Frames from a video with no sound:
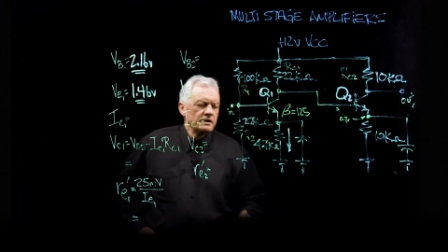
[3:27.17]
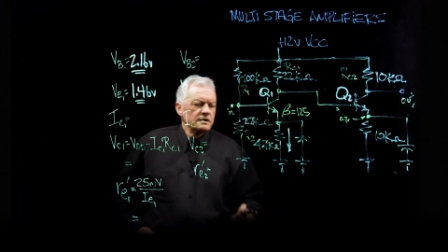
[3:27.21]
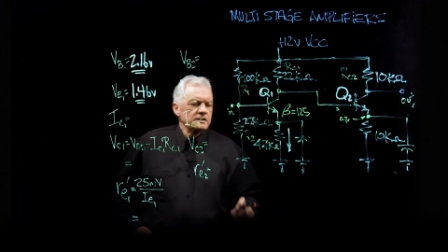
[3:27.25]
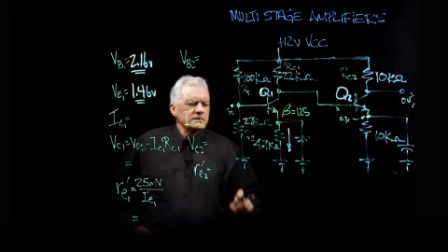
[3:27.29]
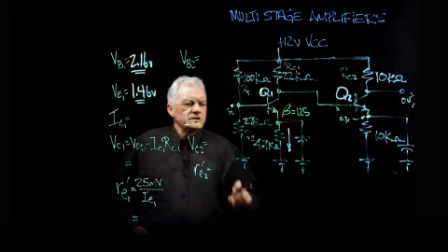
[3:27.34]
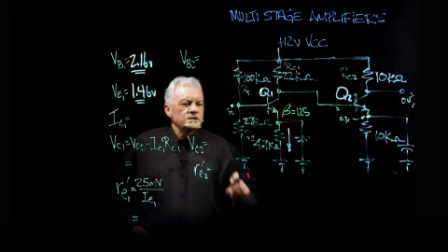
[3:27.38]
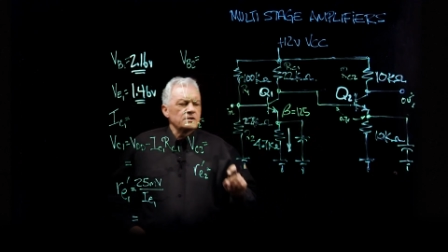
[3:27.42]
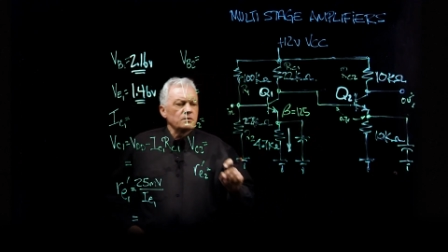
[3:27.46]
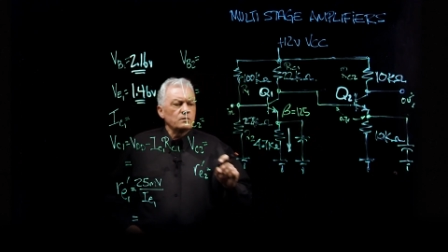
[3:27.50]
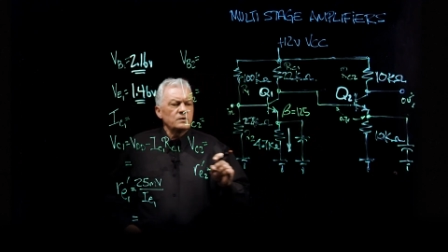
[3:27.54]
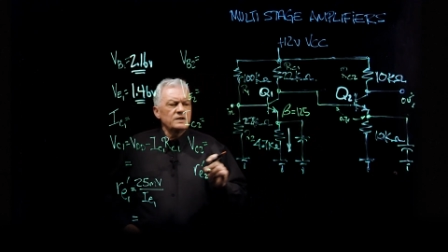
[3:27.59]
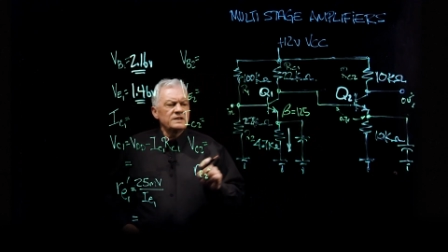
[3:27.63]

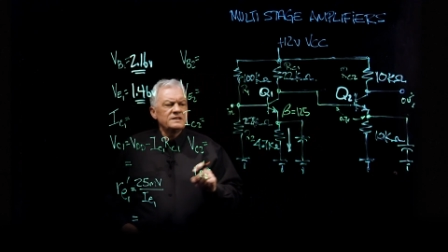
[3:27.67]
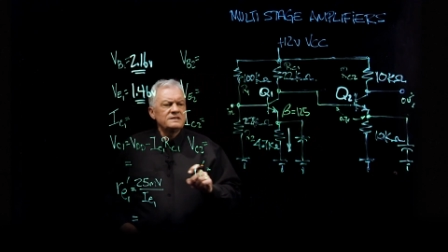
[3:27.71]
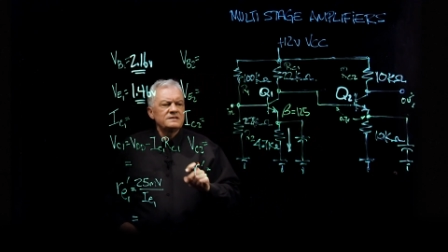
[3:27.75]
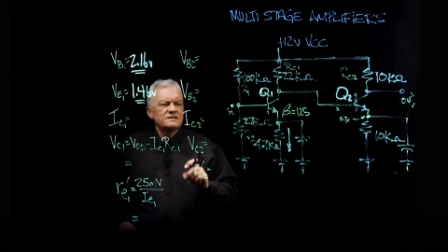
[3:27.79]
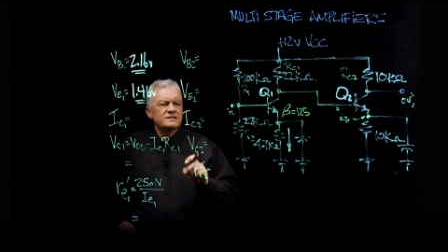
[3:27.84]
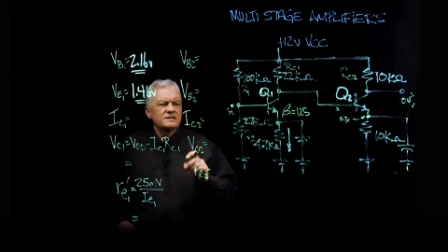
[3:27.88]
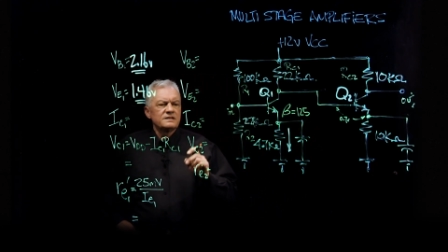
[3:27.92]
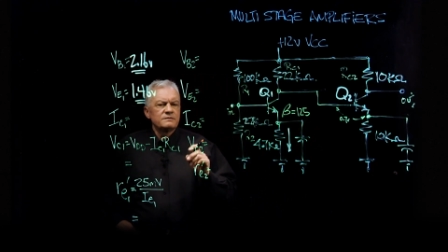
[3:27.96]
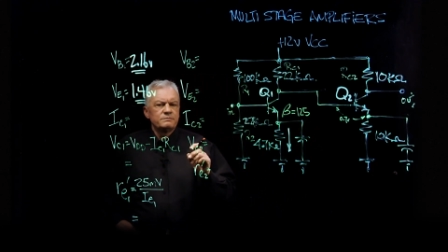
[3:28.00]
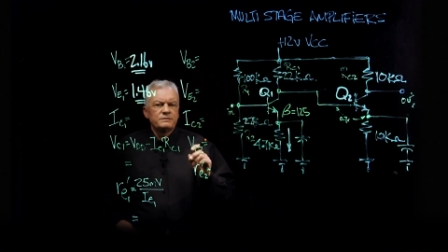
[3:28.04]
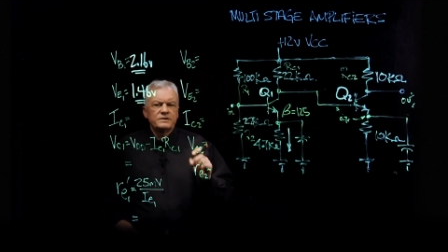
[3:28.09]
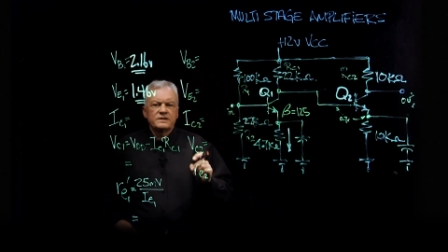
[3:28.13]
So what is
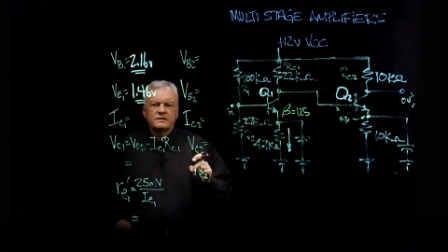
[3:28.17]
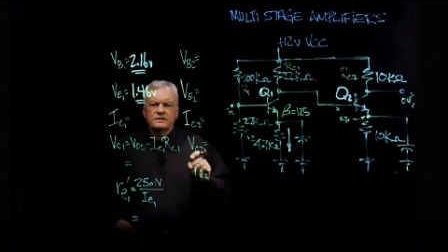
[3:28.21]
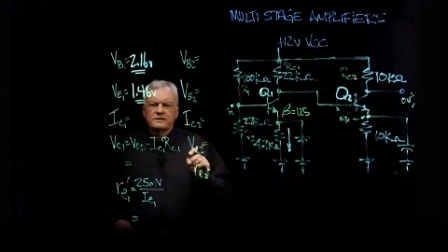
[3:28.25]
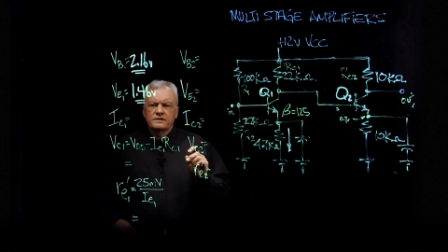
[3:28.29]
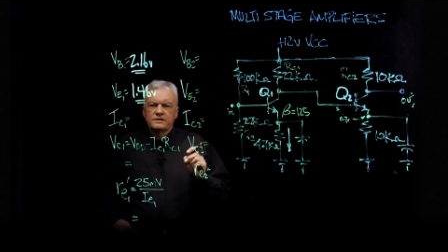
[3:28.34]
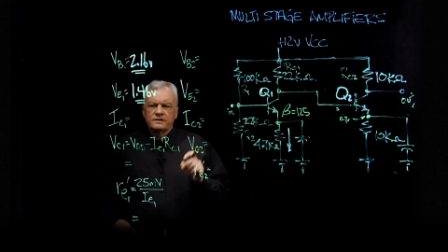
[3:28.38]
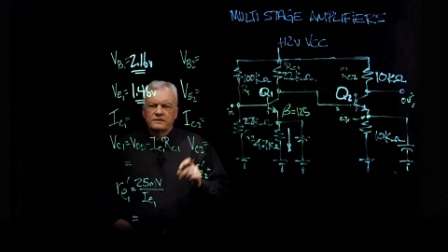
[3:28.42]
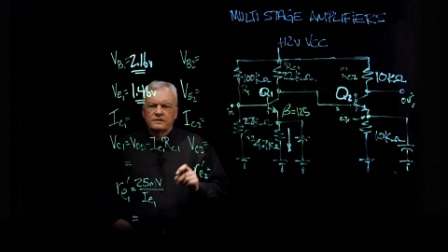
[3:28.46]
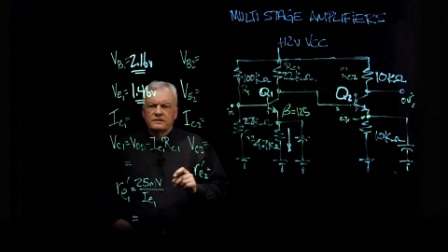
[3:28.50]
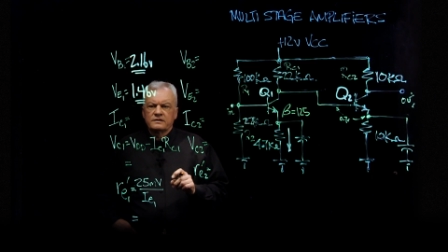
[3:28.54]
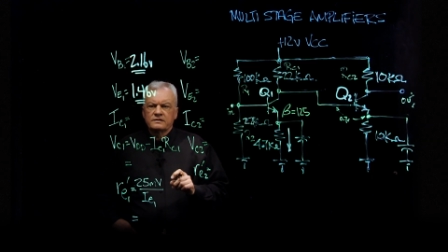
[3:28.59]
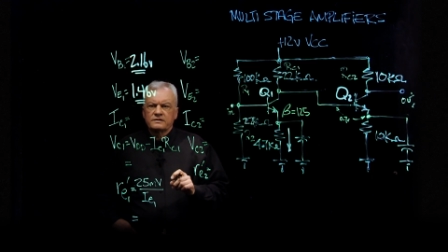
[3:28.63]
the emitter
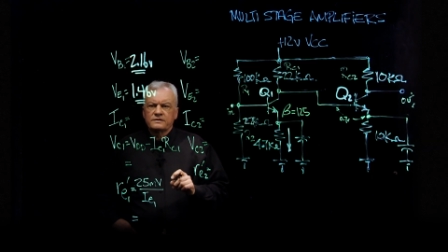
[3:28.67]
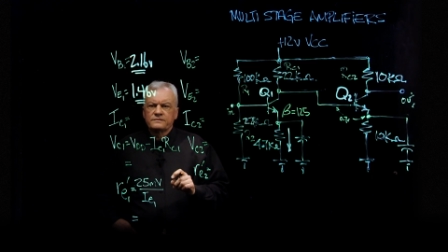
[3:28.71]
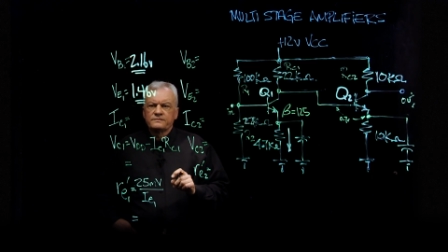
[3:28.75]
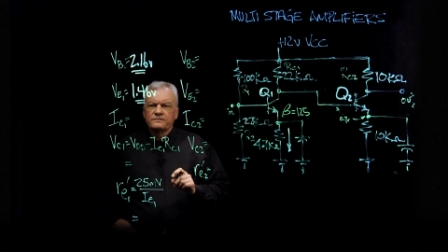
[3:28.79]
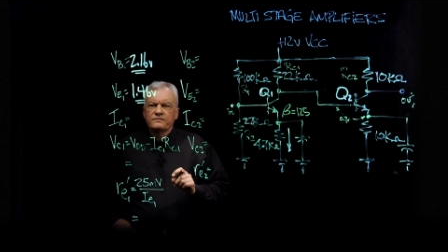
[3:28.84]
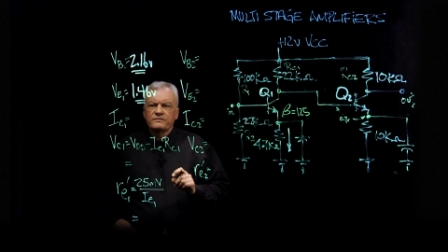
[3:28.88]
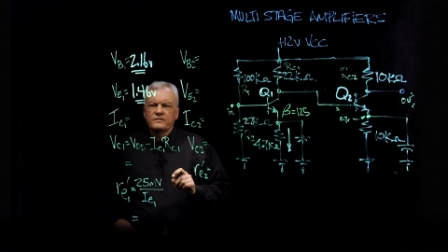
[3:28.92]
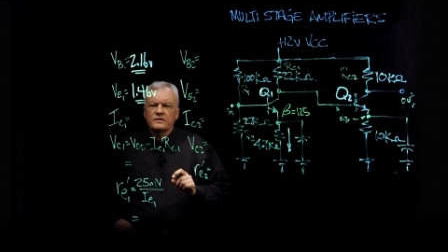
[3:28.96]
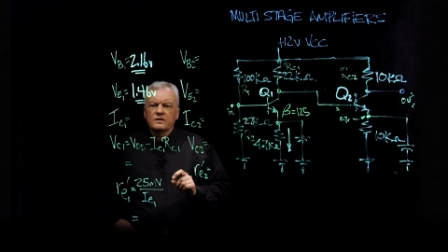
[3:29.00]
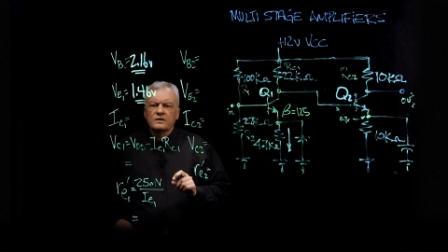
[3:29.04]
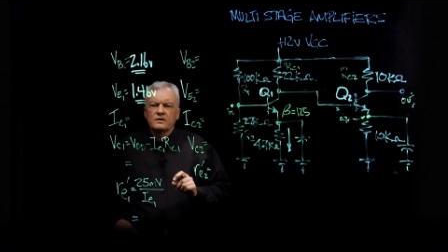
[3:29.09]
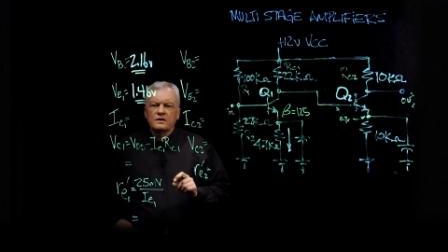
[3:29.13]
current?
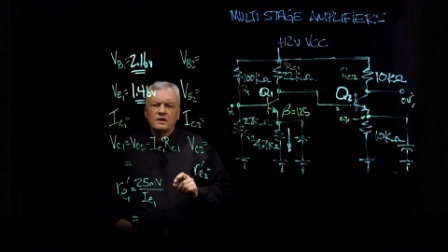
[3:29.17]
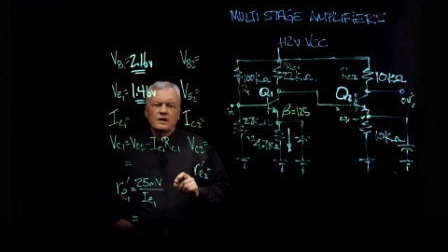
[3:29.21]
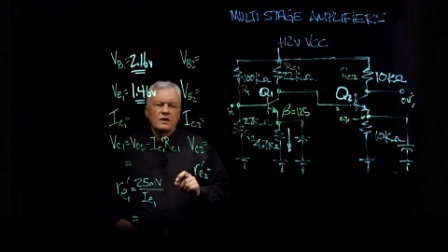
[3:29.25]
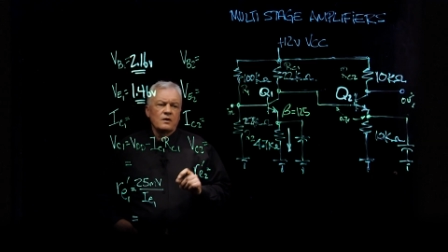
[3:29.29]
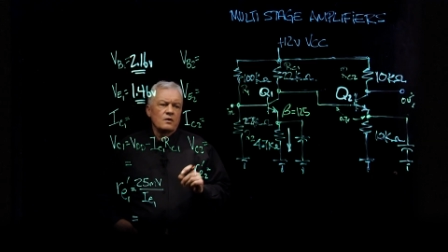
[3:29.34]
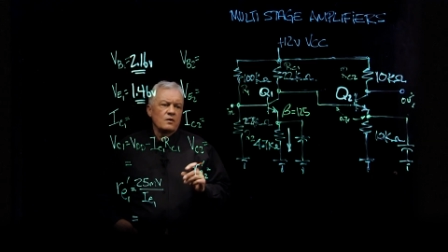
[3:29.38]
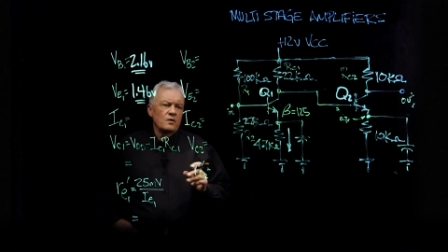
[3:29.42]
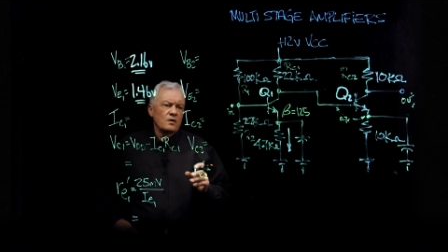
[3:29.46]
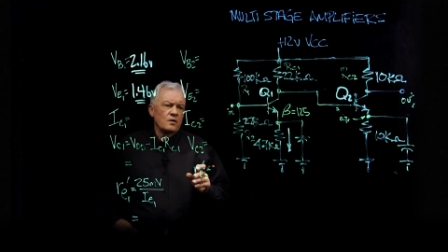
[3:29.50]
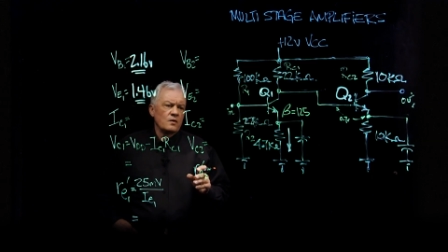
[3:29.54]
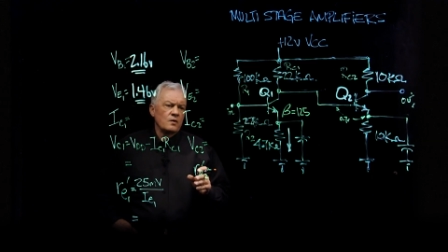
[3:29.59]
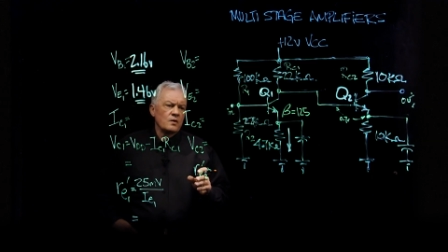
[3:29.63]

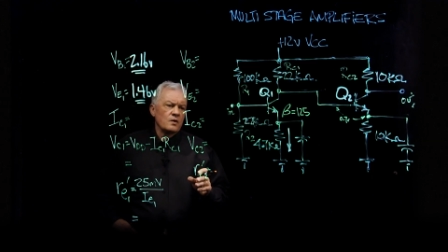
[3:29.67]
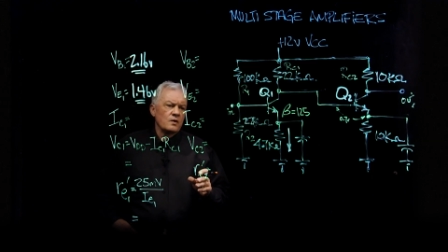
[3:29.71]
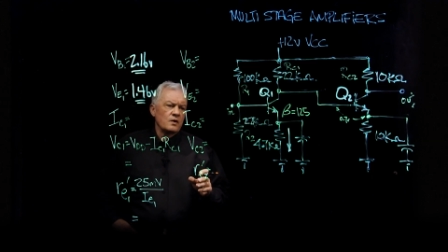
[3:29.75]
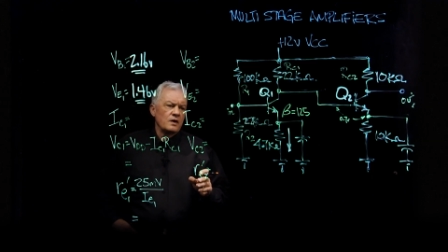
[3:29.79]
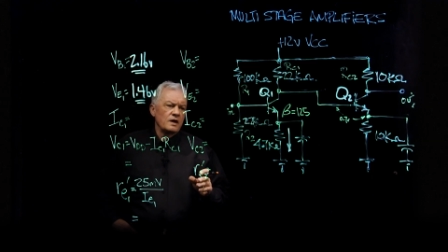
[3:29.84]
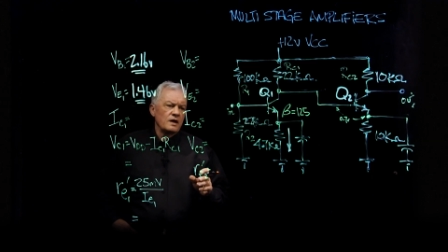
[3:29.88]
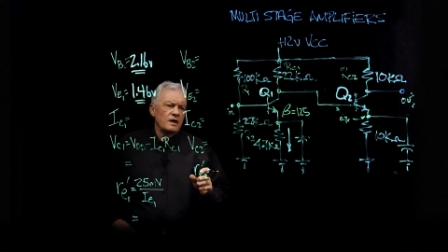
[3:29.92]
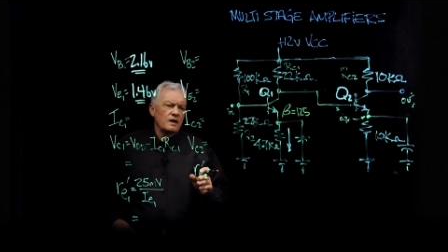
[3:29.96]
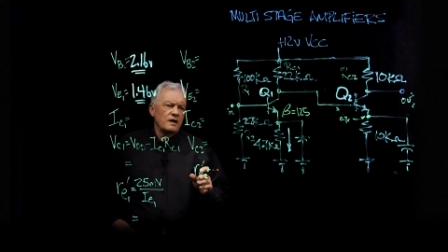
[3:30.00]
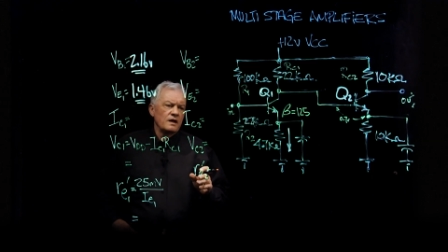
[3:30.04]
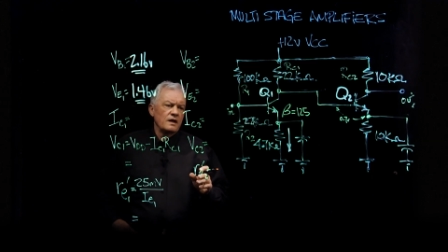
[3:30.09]
Or